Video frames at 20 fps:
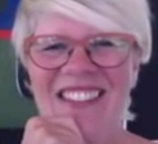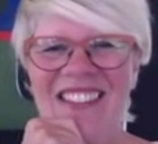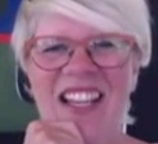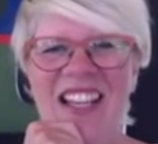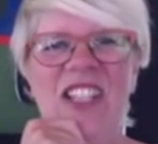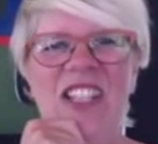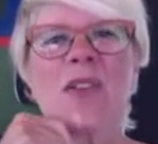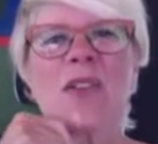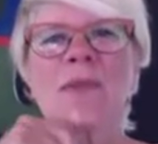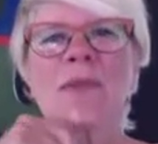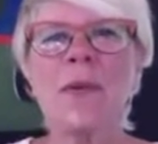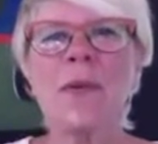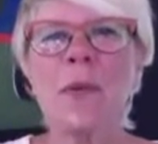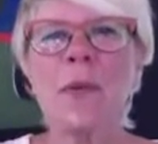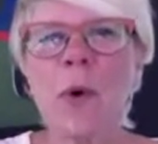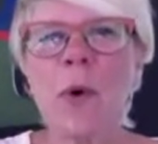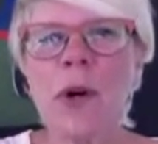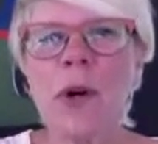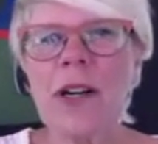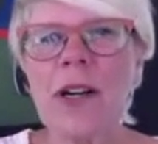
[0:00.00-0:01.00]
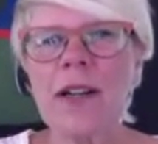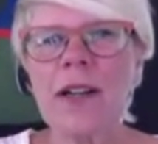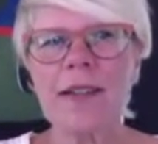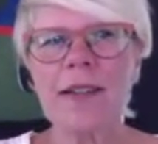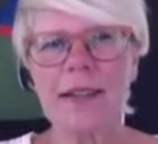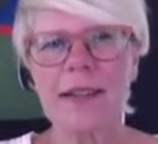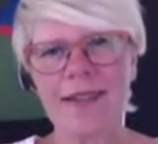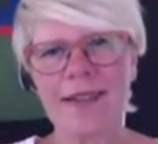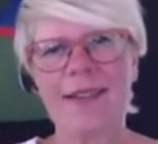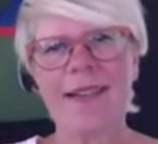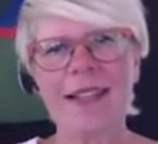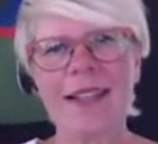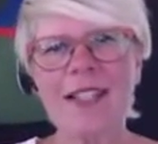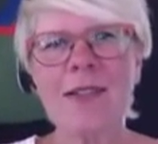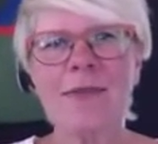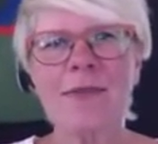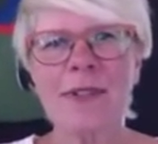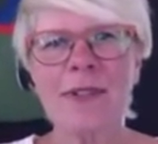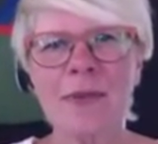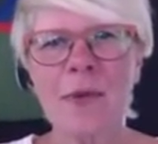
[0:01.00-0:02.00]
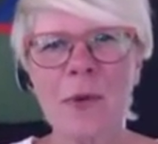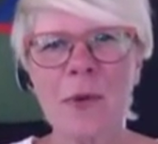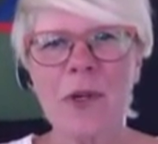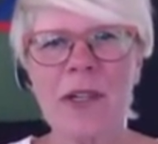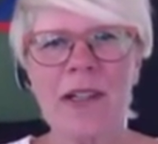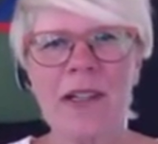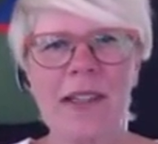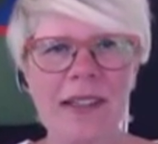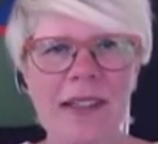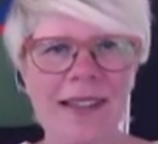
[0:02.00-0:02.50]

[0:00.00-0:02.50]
It's a reward. It's a reward.